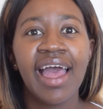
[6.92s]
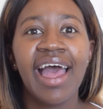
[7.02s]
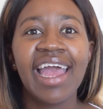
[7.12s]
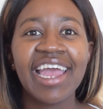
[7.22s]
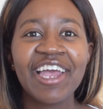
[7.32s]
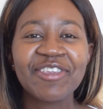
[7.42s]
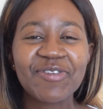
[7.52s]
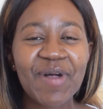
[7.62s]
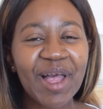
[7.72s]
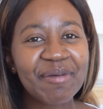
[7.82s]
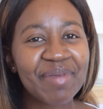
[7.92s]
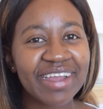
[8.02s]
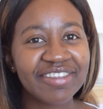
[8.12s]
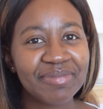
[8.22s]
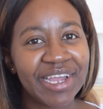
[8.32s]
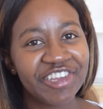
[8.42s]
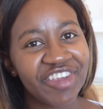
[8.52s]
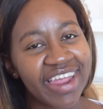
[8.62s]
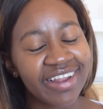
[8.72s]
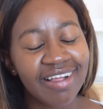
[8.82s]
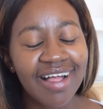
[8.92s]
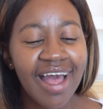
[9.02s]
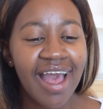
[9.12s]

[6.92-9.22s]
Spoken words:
Hi guys, welcome back to my channel.